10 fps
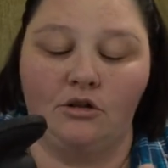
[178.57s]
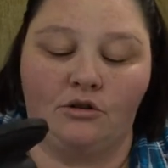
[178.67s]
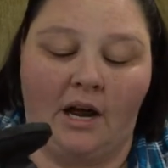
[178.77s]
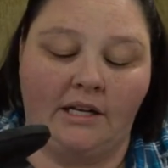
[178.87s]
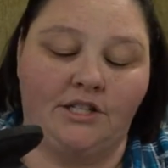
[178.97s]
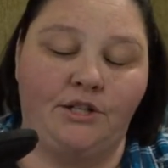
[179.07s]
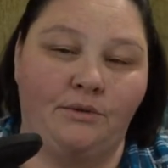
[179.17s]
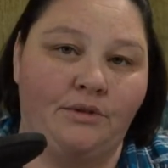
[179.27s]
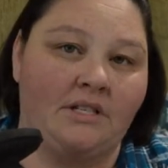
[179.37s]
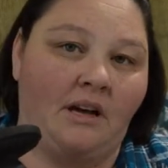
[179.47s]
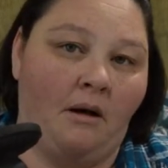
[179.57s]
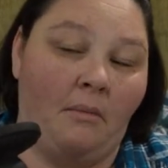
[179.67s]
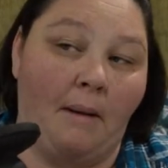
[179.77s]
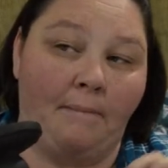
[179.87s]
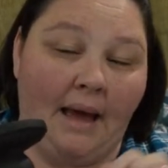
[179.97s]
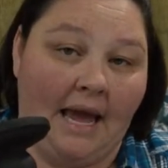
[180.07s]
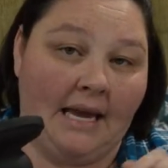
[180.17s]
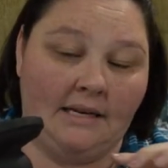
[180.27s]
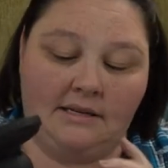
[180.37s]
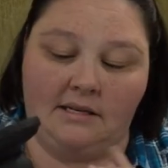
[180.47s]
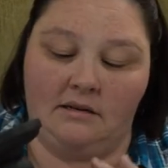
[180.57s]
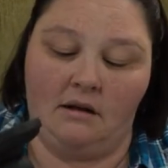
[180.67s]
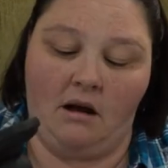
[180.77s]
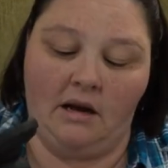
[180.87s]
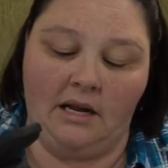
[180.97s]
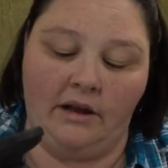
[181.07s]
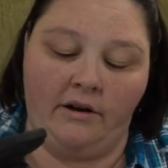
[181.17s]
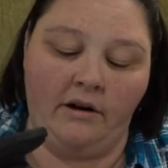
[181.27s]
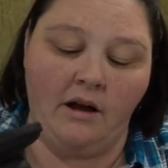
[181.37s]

try to do some paint on here.